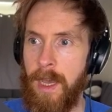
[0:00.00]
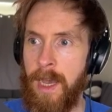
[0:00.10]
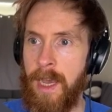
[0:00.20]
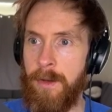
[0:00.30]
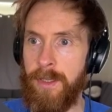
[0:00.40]

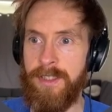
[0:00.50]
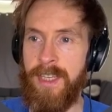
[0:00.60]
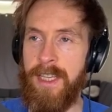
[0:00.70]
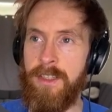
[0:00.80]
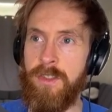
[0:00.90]
And you can
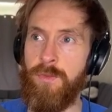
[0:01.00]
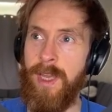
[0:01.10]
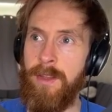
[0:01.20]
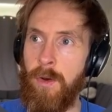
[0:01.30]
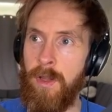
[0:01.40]
see it just
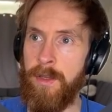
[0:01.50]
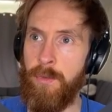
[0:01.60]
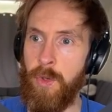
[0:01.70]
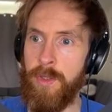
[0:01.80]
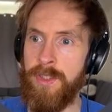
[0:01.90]
read all the
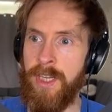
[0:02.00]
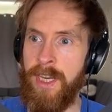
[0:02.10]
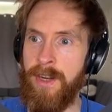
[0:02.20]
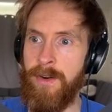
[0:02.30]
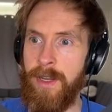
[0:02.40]
rules
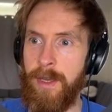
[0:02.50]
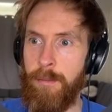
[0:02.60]
here.